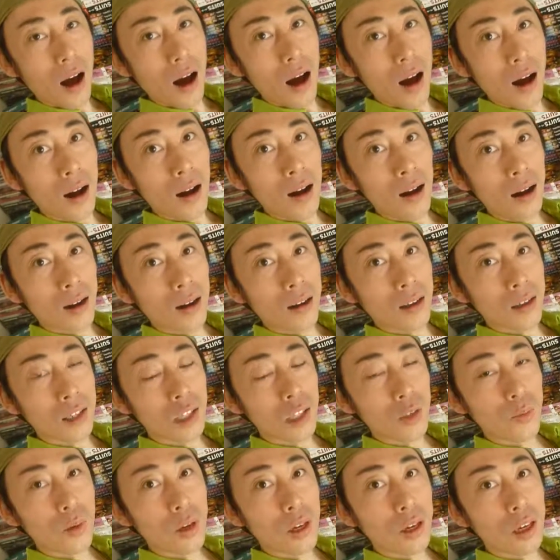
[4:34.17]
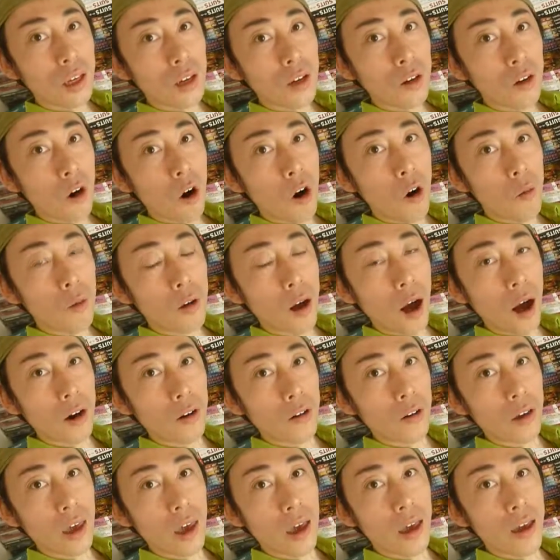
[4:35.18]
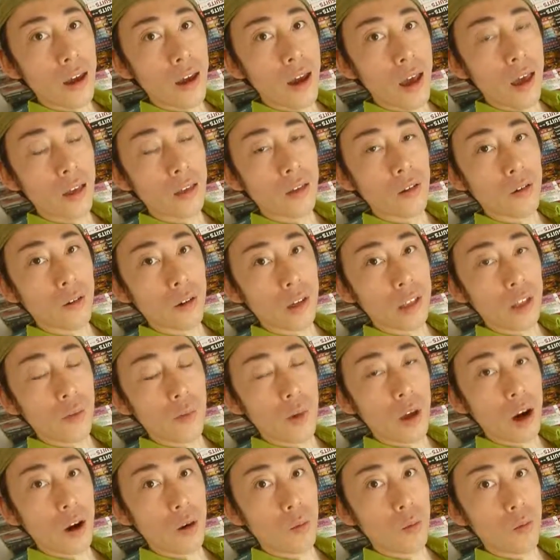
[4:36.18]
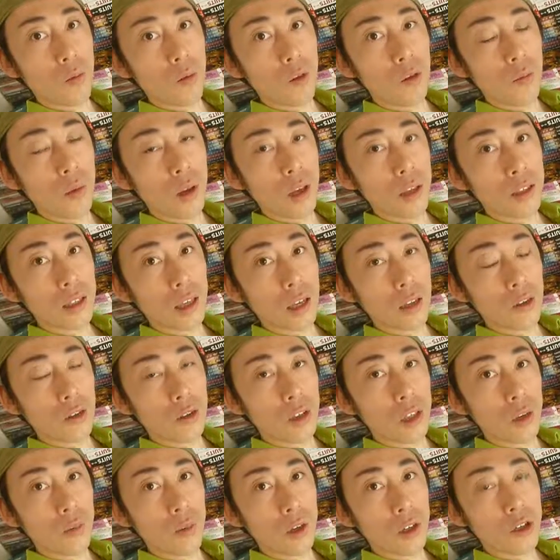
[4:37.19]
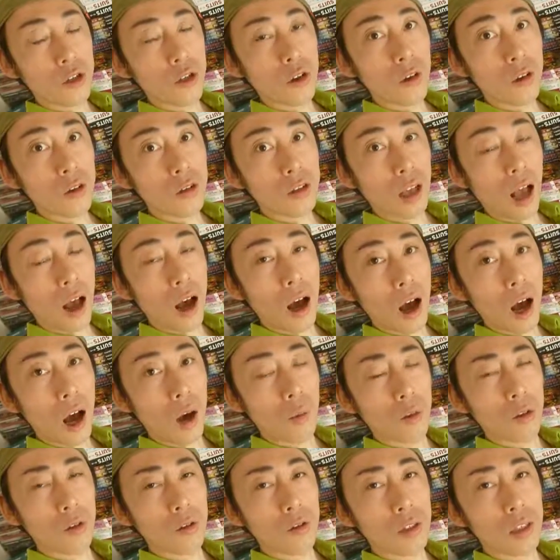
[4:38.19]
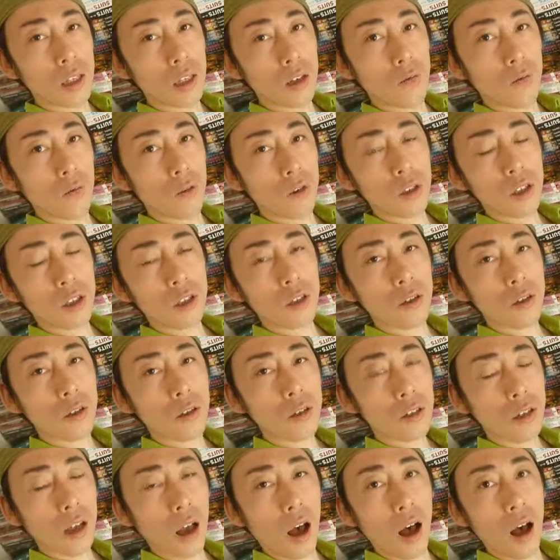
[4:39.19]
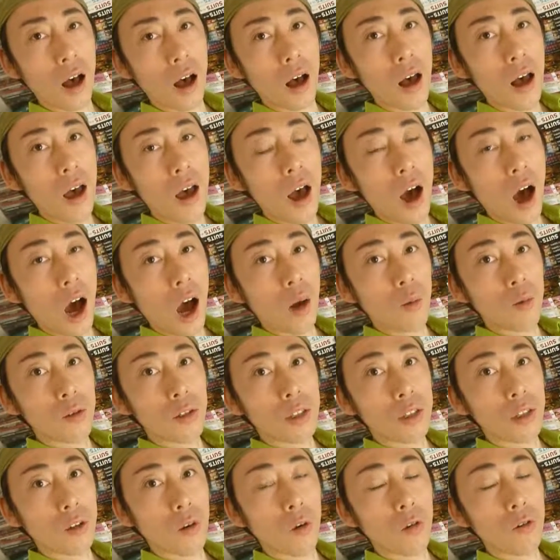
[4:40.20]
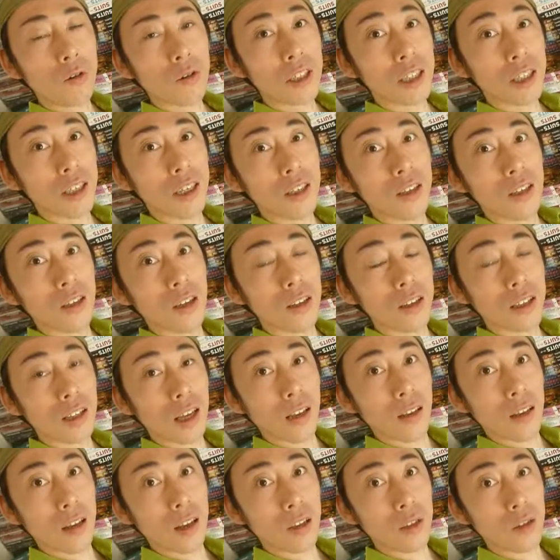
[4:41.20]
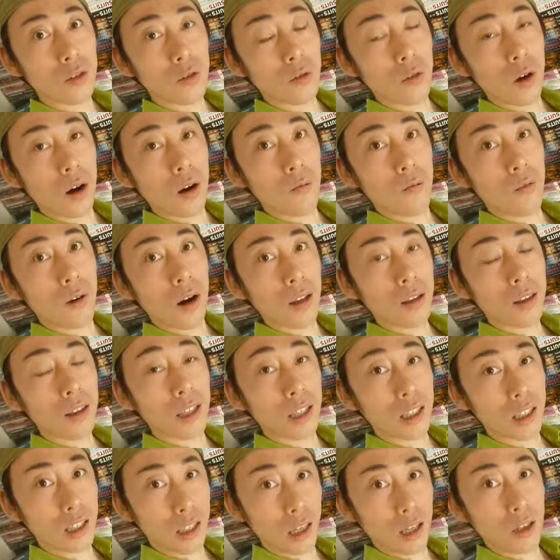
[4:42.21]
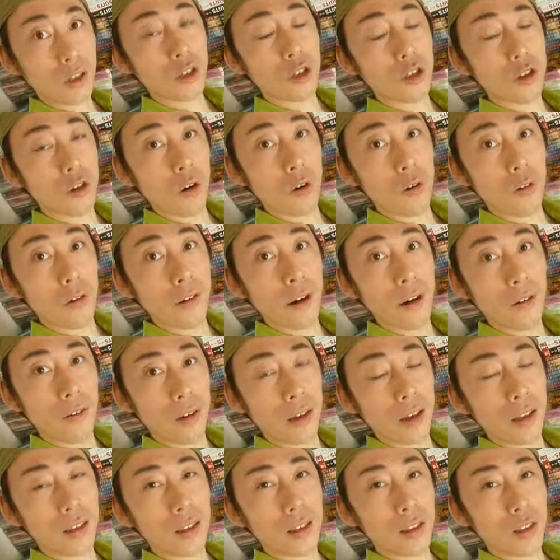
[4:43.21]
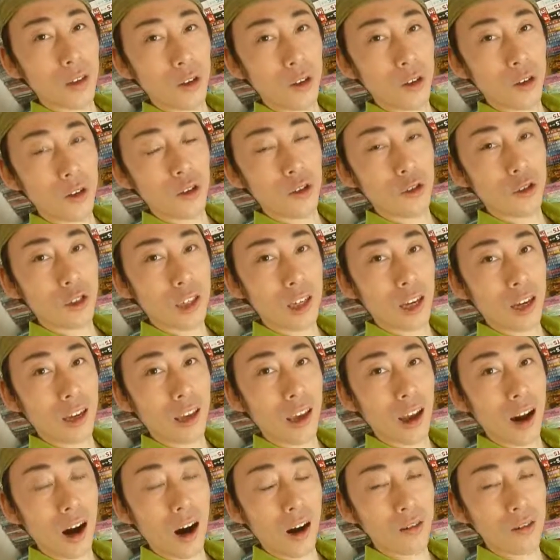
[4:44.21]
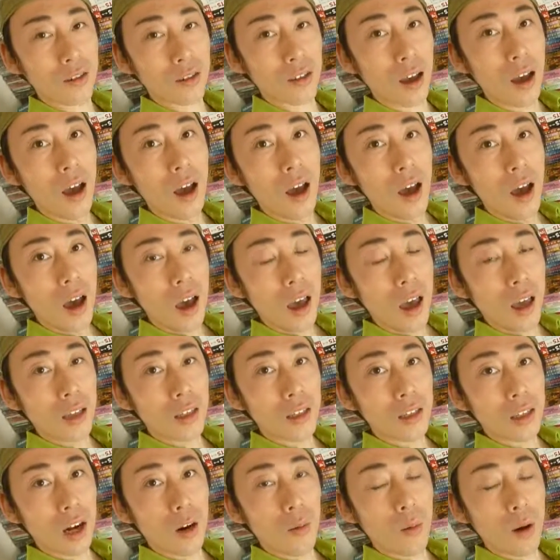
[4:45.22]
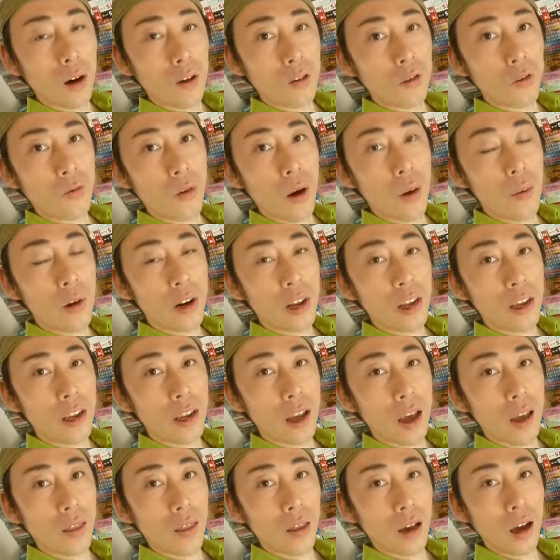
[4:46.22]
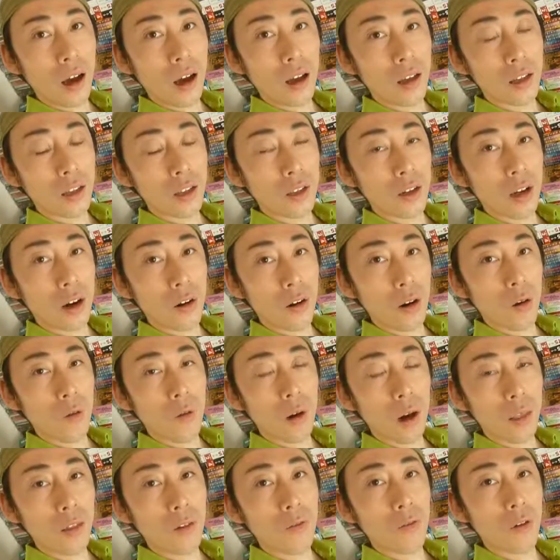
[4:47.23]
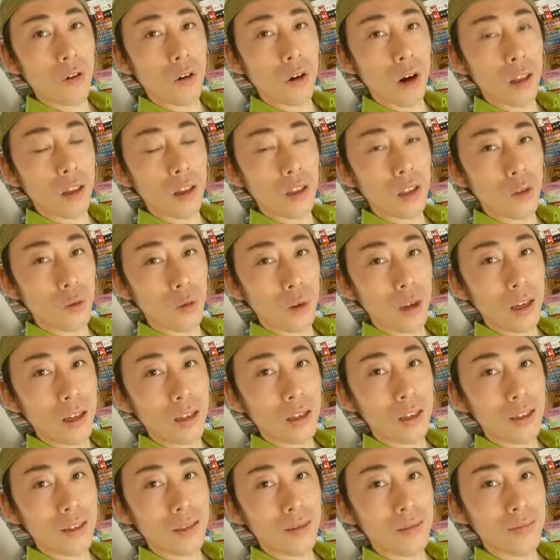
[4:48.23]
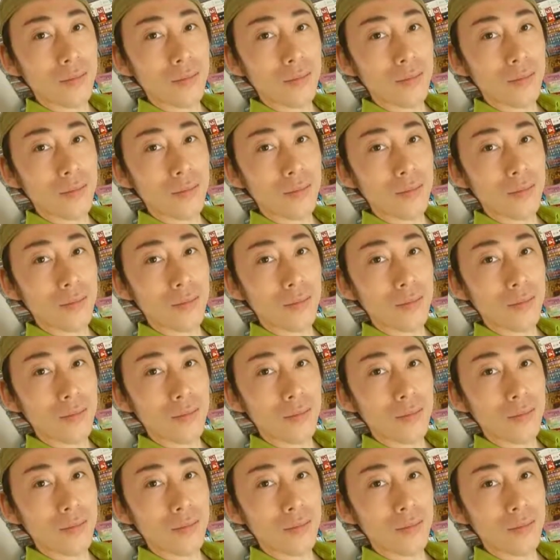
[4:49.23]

Uh, speaking of uh, gay and lesbian movies and TV shows, uh, have you seen Fosters? Uh, I've seen all seasons and it's a fantastic show really, so you should check it out. It's about family and uh, it's really wonderful and sweet.